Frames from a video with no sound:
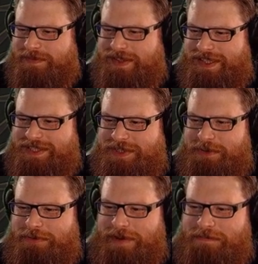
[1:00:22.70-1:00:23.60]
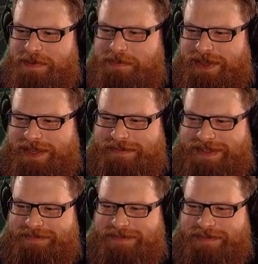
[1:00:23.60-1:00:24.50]
Let's go. Grab people. Clap,
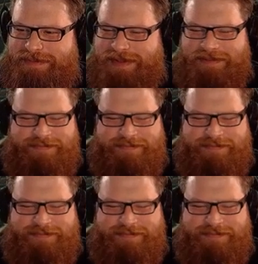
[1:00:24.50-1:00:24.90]
clap, clap, clap.